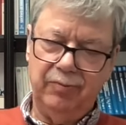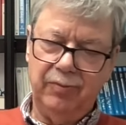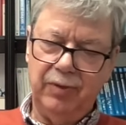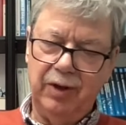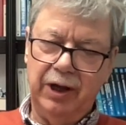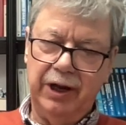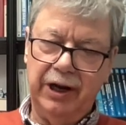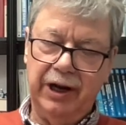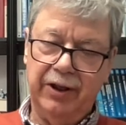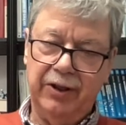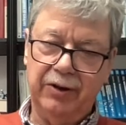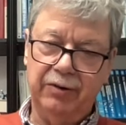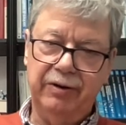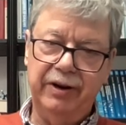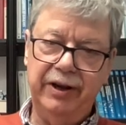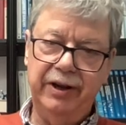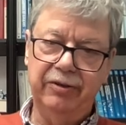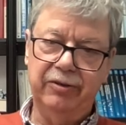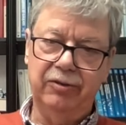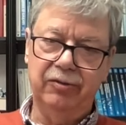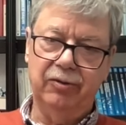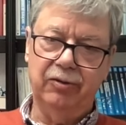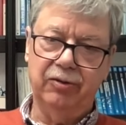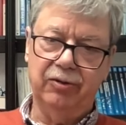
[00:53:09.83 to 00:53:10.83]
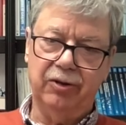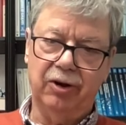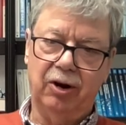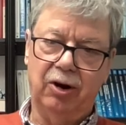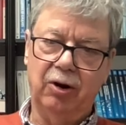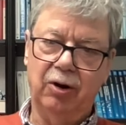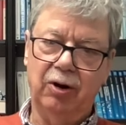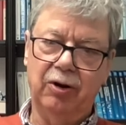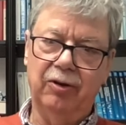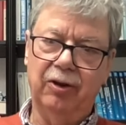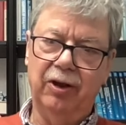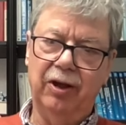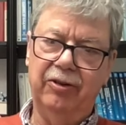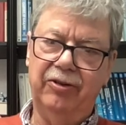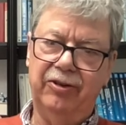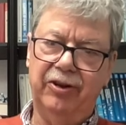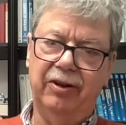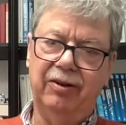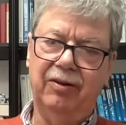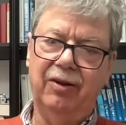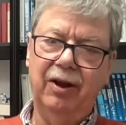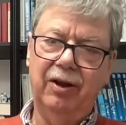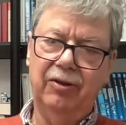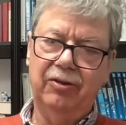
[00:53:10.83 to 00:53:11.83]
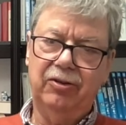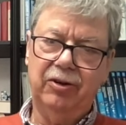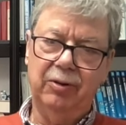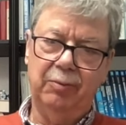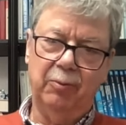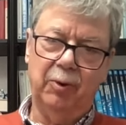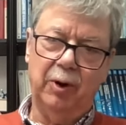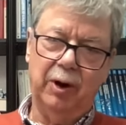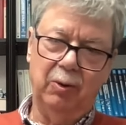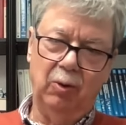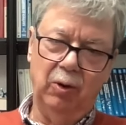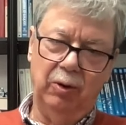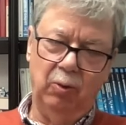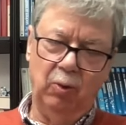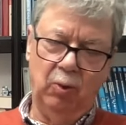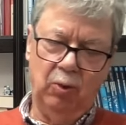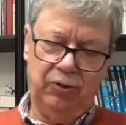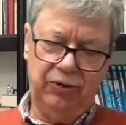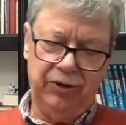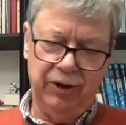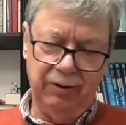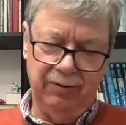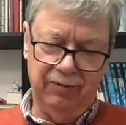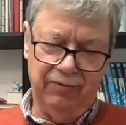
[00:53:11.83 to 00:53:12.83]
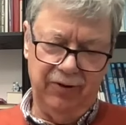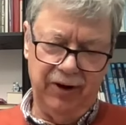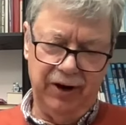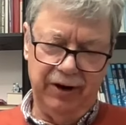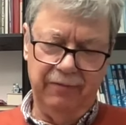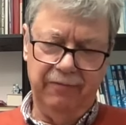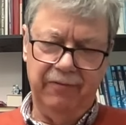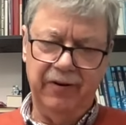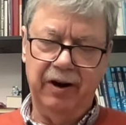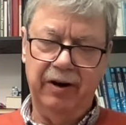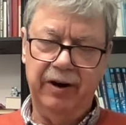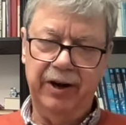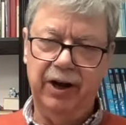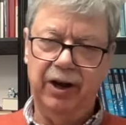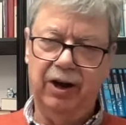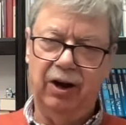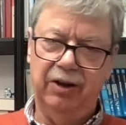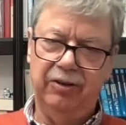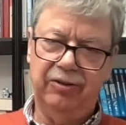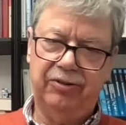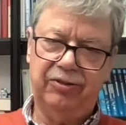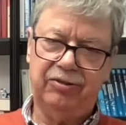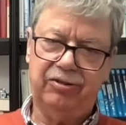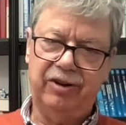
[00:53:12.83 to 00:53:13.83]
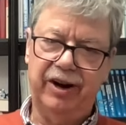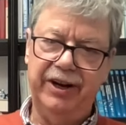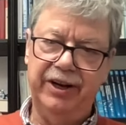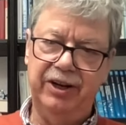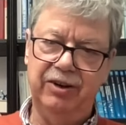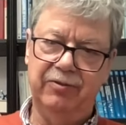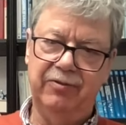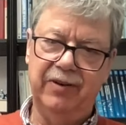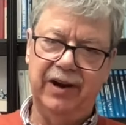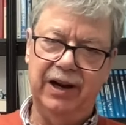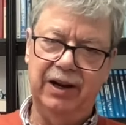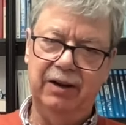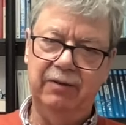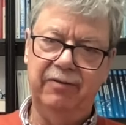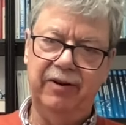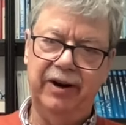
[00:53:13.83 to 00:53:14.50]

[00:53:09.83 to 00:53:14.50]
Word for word: And other reasons are is it some so very very strange value,